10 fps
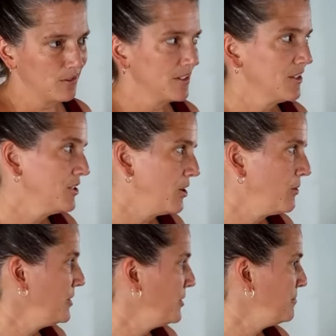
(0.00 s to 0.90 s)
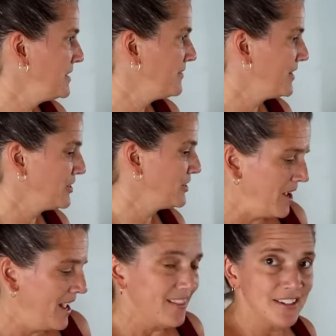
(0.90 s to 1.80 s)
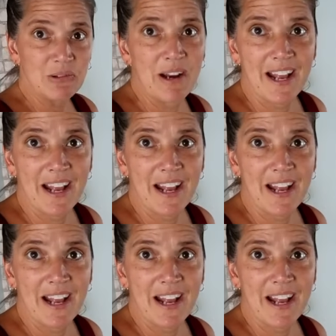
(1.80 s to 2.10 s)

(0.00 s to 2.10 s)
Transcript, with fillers: and browns. So we knew it would be different here. So